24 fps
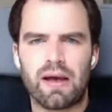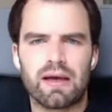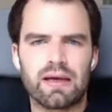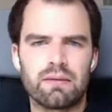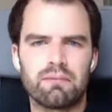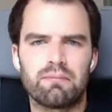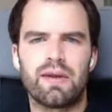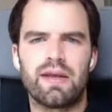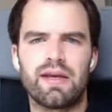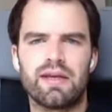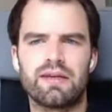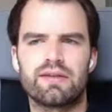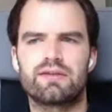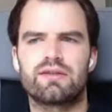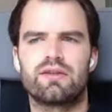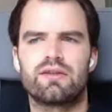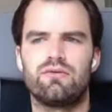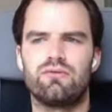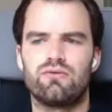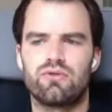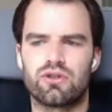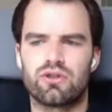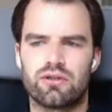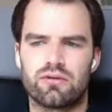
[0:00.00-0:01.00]
plug and play
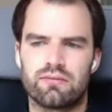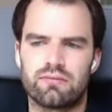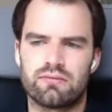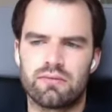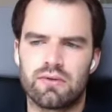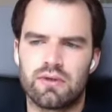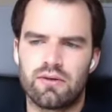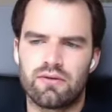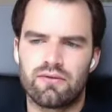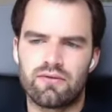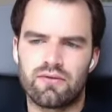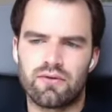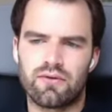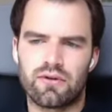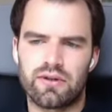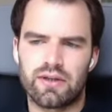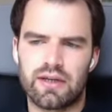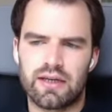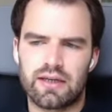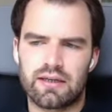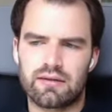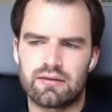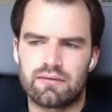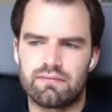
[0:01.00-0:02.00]
solution
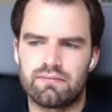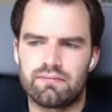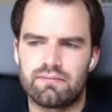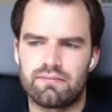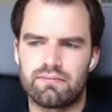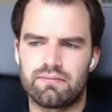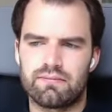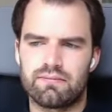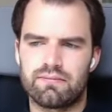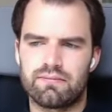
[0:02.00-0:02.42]
for that